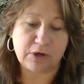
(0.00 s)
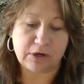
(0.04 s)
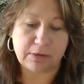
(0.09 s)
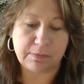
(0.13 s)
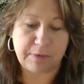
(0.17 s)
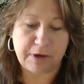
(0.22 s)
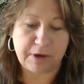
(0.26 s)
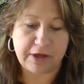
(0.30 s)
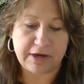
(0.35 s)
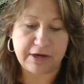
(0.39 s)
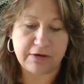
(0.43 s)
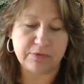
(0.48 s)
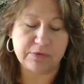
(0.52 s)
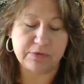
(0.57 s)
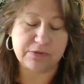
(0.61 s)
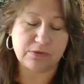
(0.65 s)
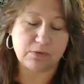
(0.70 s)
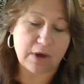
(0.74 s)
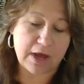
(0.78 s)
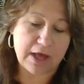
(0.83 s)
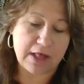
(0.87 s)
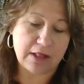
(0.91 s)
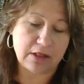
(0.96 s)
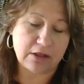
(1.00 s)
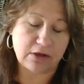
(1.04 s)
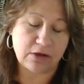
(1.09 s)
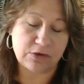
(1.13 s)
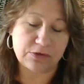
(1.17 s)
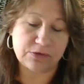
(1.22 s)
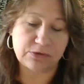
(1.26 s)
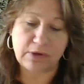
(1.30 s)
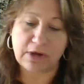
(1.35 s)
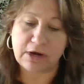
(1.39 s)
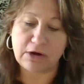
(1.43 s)
book, but it was a while
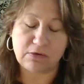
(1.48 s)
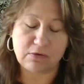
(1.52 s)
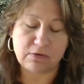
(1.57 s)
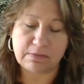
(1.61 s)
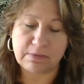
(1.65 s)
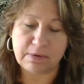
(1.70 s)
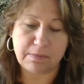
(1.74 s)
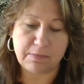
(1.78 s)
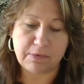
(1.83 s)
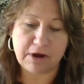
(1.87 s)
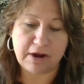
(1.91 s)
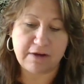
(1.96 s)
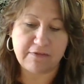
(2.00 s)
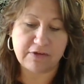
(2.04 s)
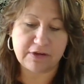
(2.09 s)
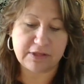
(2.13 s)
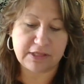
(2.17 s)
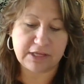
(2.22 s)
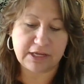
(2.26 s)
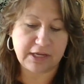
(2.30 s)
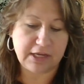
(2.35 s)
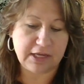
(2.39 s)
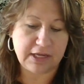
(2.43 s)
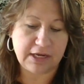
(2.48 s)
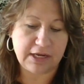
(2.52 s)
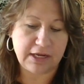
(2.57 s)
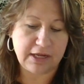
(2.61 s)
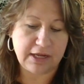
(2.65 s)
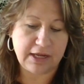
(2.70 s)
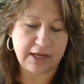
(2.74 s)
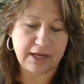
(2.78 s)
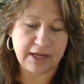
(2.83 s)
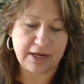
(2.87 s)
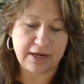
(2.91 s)
ago, so I don't remember everything in
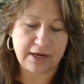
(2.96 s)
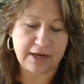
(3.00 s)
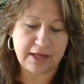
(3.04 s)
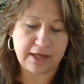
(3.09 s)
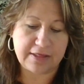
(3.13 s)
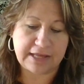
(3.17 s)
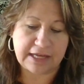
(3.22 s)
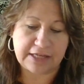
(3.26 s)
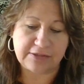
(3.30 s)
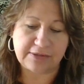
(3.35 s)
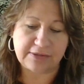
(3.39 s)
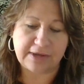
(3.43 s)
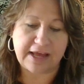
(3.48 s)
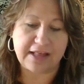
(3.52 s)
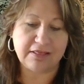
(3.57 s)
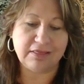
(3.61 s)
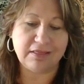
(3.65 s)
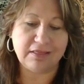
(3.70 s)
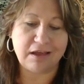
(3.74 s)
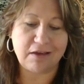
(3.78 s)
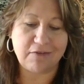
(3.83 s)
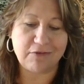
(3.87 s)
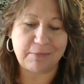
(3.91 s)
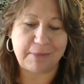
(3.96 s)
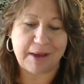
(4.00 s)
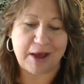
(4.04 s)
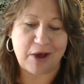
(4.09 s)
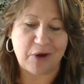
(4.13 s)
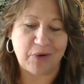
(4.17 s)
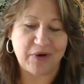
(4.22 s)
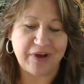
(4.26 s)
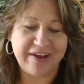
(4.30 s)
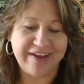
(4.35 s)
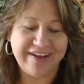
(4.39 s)
it. And that's what I love
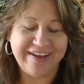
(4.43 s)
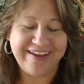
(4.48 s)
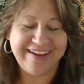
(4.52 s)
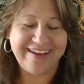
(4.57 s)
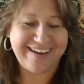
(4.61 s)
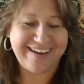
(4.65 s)
about